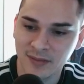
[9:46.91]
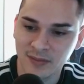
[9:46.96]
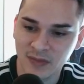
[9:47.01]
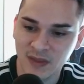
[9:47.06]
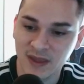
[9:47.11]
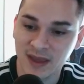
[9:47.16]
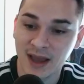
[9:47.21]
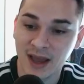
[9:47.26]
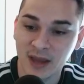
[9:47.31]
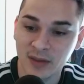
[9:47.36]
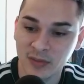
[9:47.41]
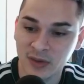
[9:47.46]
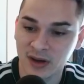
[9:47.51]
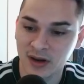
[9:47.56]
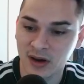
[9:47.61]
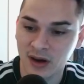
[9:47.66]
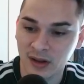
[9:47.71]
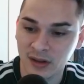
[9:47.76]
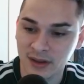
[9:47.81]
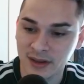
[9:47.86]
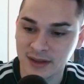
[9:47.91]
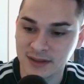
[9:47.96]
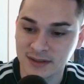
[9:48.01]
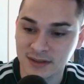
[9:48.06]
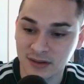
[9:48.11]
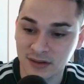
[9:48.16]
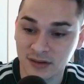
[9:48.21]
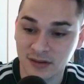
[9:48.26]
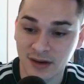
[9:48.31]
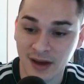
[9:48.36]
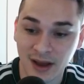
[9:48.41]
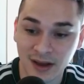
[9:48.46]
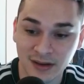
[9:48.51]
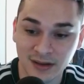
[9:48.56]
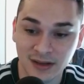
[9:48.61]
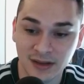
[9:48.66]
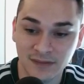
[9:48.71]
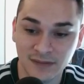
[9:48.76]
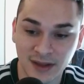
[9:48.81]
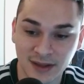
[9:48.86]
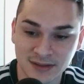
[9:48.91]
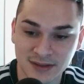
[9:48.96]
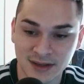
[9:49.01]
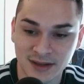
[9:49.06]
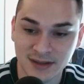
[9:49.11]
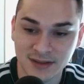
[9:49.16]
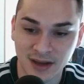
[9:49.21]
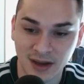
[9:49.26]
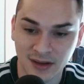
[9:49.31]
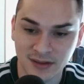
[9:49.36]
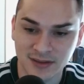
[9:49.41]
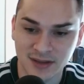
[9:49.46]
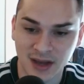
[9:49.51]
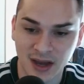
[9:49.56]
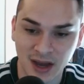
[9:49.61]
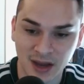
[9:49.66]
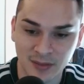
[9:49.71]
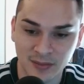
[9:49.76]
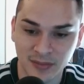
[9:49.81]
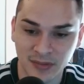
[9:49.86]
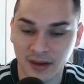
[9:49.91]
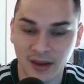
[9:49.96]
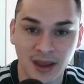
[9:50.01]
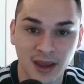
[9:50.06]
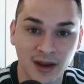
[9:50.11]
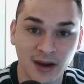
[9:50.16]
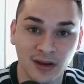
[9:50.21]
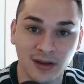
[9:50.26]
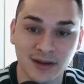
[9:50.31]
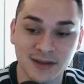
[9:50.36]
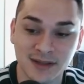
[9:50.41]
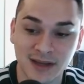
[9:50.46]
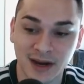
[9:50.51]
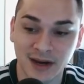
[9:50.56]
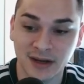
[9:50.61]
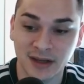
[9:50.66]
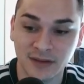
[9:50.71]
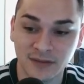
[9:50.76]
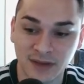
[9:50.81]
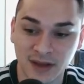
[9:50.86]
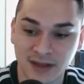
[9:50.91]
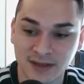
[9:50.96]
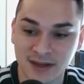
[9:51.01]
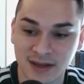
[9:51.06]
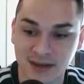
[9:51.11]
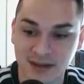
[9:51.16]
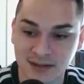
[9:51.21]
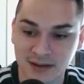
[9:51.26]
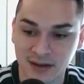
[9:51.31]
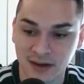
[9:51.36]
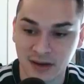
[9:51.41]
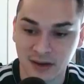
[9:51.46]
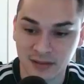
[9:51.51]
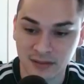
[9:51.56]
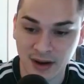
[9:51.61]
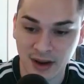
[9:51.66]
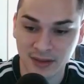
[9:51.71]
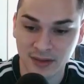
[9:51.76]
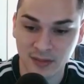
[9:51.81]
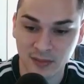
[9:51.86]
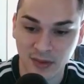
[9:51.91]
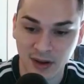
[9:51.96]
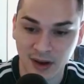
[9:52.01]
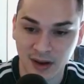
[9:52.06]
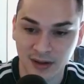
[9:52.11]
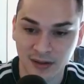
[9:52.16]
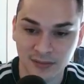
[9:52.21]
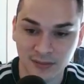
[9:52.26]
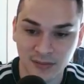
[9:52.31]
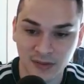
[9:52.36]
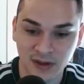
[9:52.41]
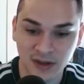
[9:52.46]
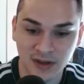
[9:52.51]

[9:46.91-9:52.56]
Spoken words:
The guy put all his ground defenses on top and all his air defenses around the bottom.